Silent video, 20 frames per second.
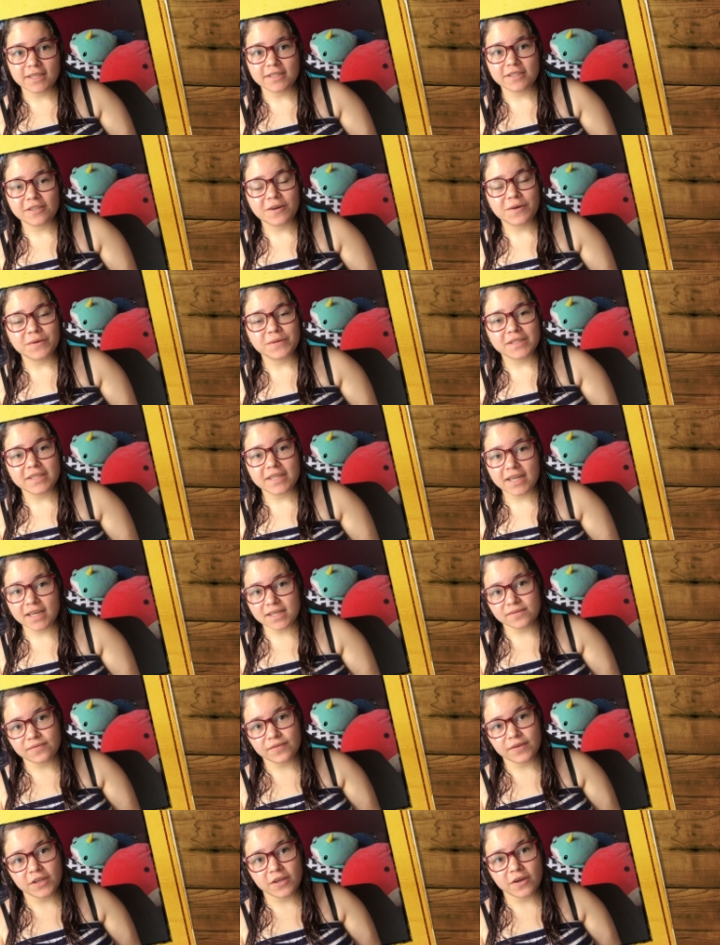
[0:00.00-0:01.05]
So today's
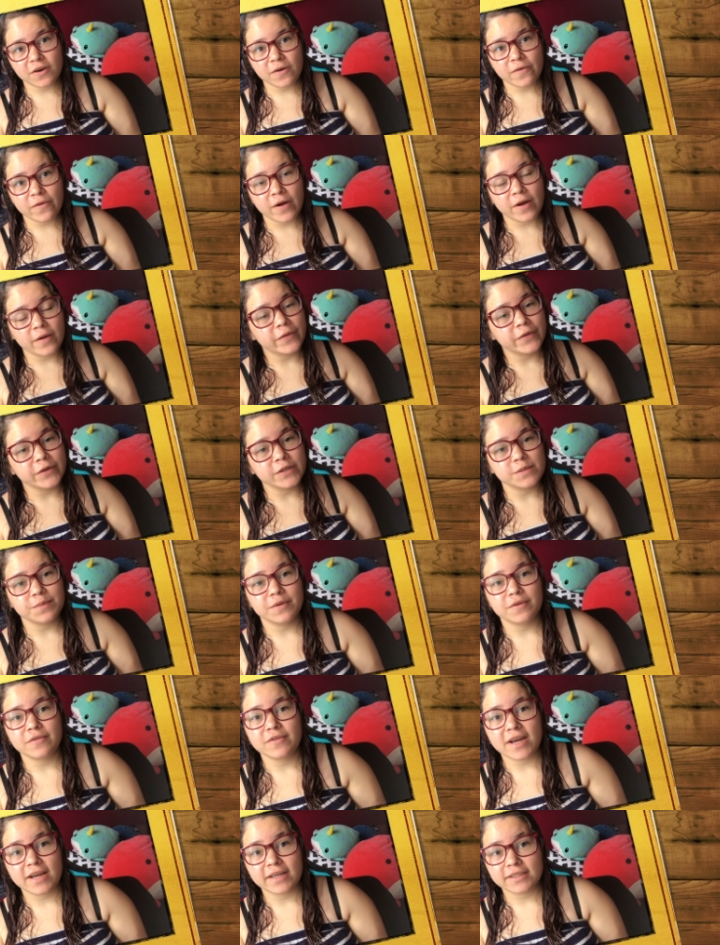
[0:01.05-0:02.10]
video I'm going to be
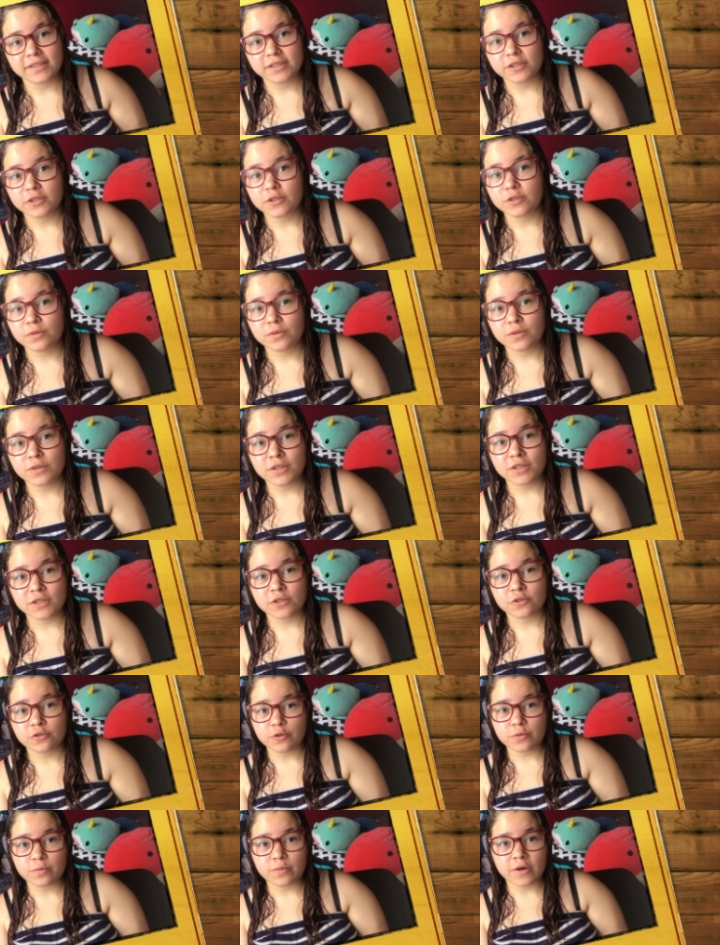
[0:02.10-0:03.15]
reacting to this group